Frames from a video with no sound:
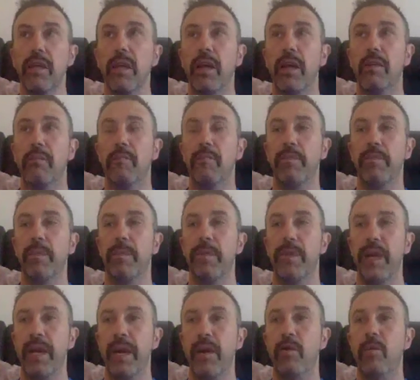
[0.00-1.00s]
to
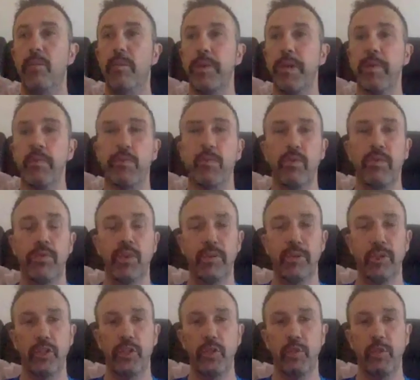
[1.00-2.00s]
help people, not
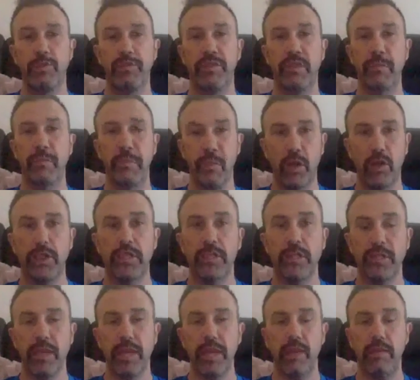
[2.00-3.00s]
just with the
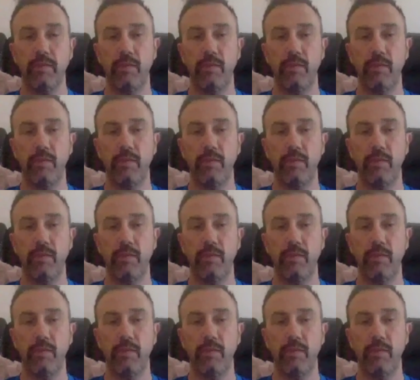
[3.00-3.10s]
mindset,